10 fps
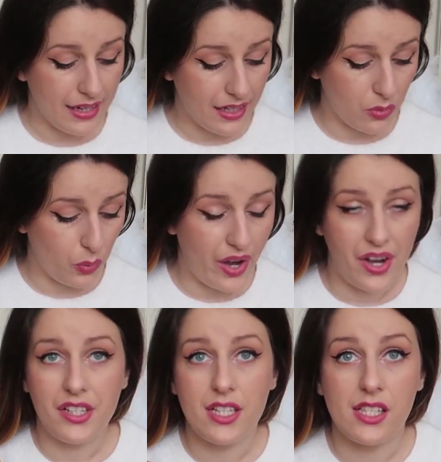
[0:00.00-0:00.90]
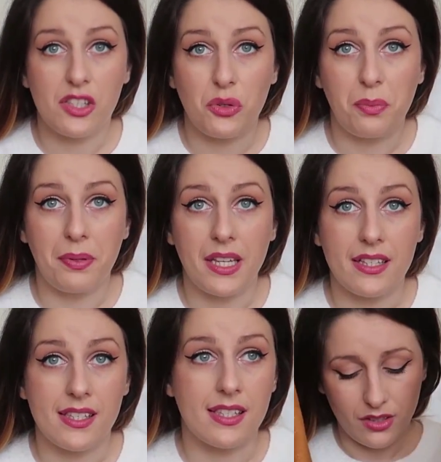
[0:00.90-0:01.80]
I can wear these
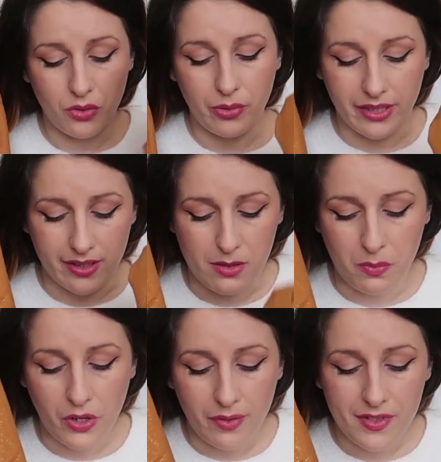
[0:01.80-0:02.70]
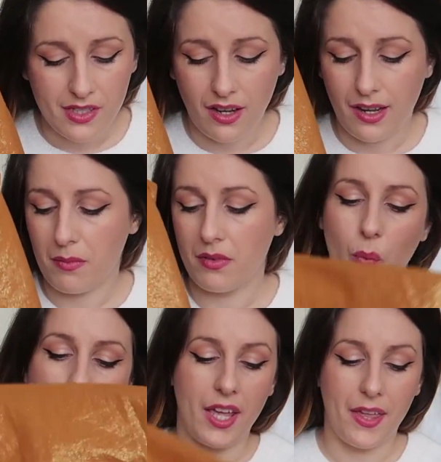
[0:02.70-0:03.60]
two-piece during the springtime
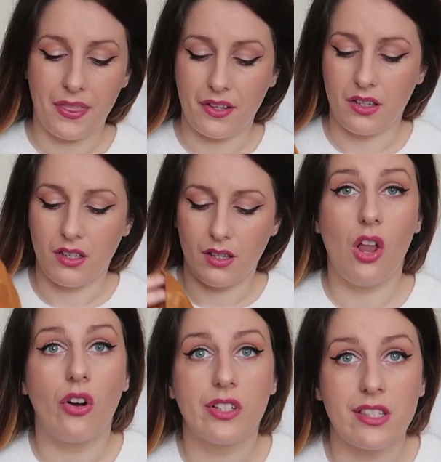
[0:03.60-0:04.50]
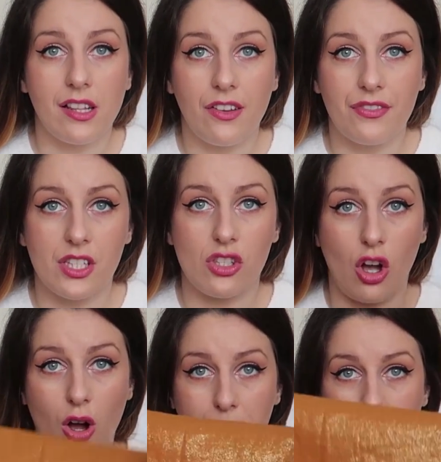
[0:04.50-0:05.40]
with a long-sleeved
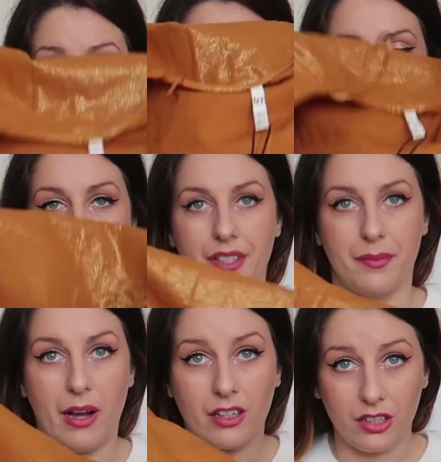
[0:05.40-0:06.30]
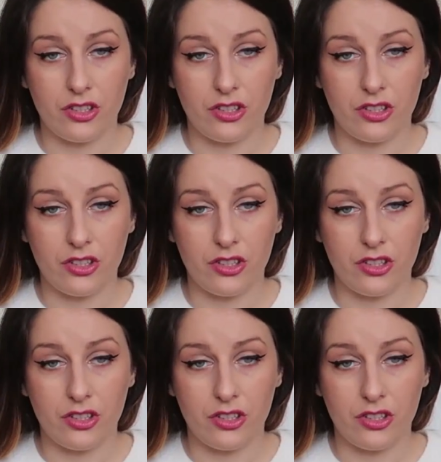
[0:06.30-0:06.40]
top under the buckle